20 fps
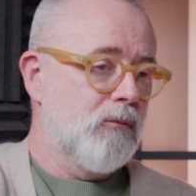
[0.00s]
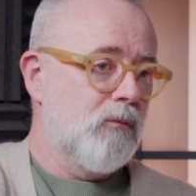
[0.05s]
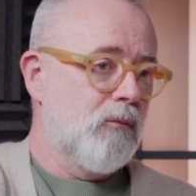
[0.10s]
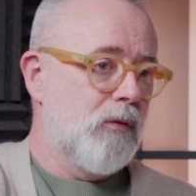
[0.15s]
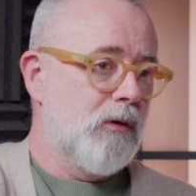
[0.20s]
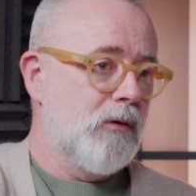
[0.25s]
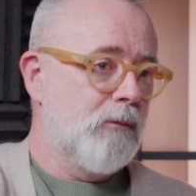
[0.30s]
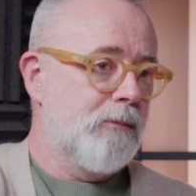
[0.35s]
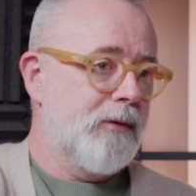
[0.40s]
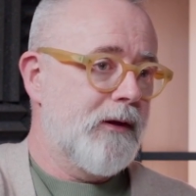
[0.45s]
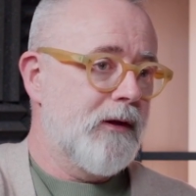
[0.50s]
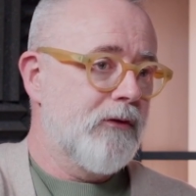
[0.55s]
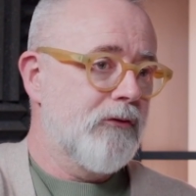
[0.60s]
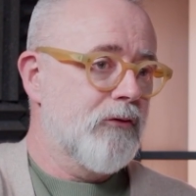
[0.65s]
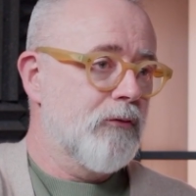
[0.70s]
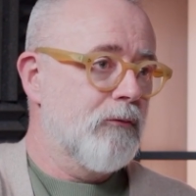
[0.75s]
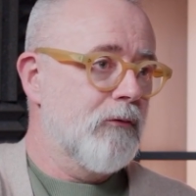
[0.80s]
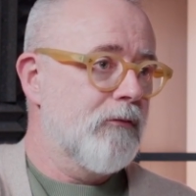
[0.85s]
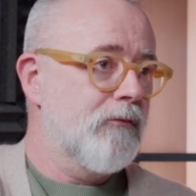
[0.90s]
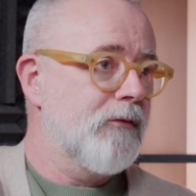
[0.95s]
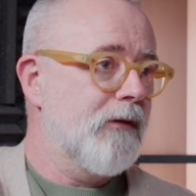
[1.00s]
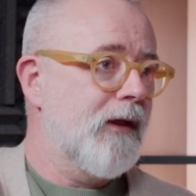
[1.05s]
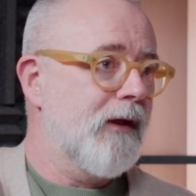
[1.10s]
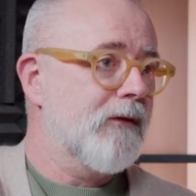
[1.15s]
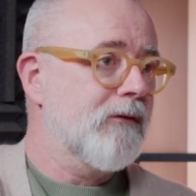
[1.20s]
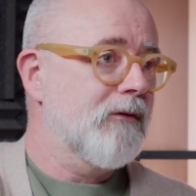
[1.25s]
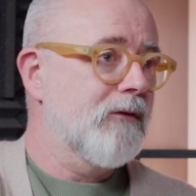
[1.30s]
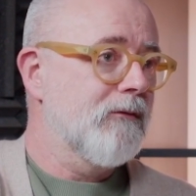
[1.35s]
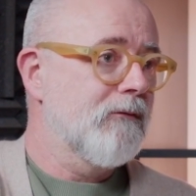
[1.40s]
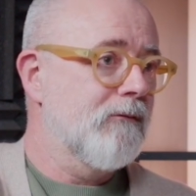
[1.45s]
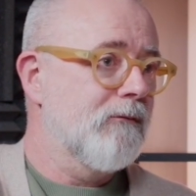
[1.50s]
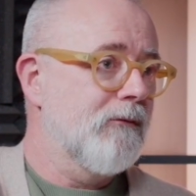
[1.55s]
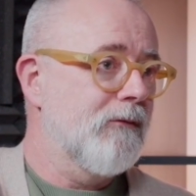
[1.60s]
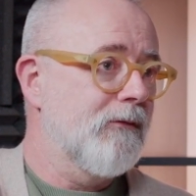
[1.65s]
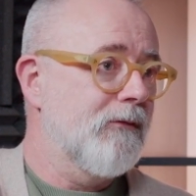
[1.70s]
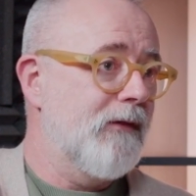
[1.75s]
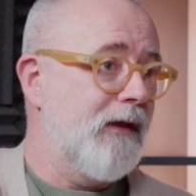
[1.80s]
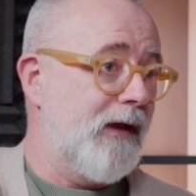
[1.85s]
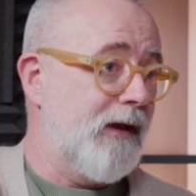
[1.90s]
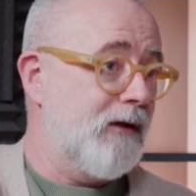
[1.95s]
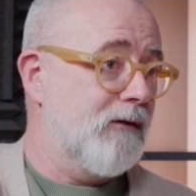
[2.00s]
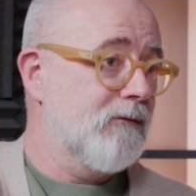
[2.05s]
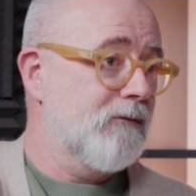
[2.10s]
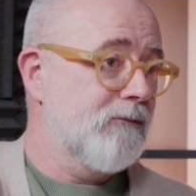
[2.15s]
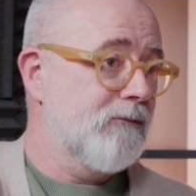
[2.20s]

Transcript: will begin to reflect that